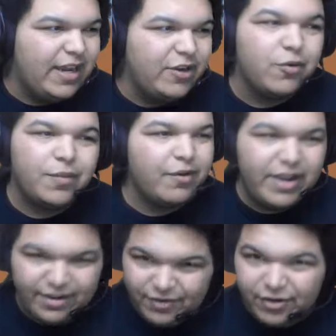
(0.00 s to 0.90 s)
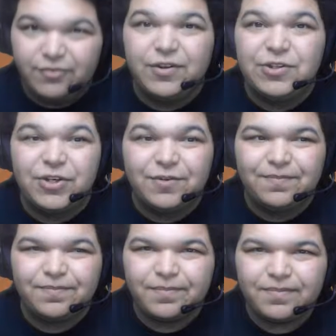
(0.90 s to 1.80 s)
I don't regret giving her Fissure
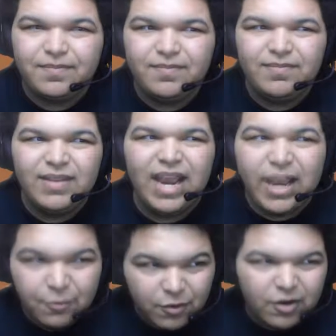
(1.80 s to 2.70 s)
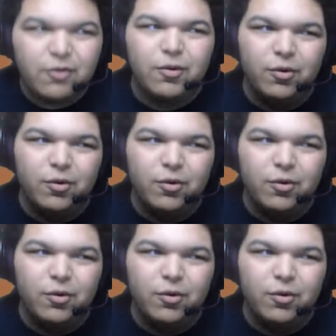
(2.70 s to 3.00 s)
and we're going